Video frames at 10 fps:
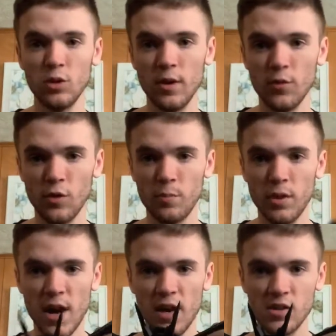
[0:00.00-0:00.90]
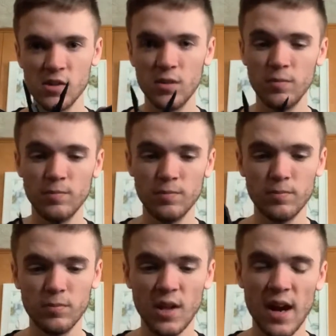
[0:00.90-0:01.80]
It comes with pliers and
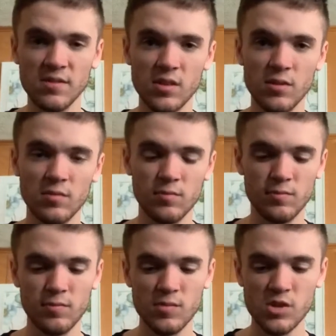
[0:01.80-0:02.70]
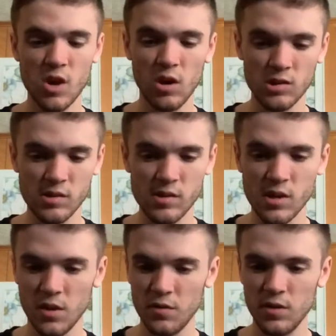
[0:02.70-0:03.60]
knives and saws and
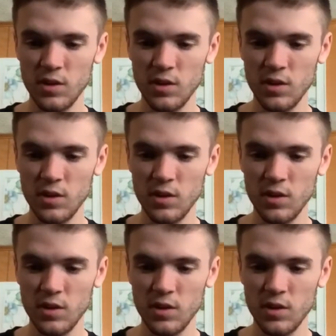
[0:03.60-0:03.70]
stuff,